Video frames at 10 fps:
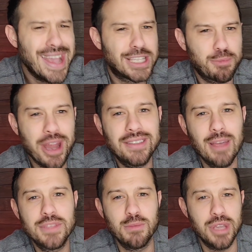Expect
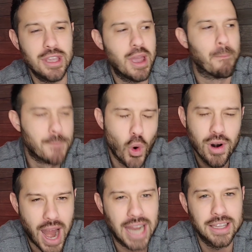them to be
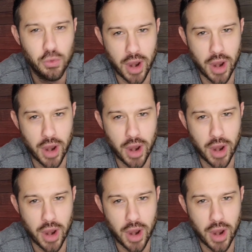more highly